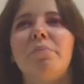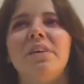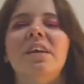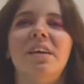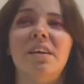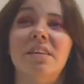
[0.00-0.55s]
in
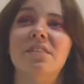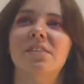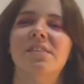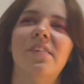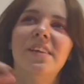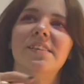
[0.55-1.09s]
into
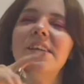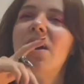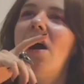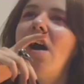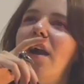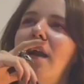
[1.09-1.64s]
his fancy
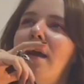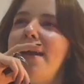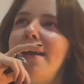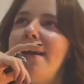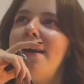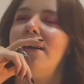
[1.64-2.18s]
car
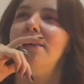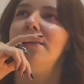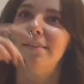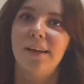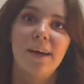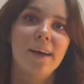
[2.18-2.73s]
and
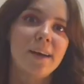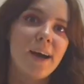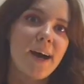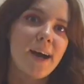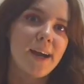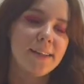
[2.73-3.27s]
the
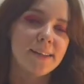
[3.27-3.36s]
guy,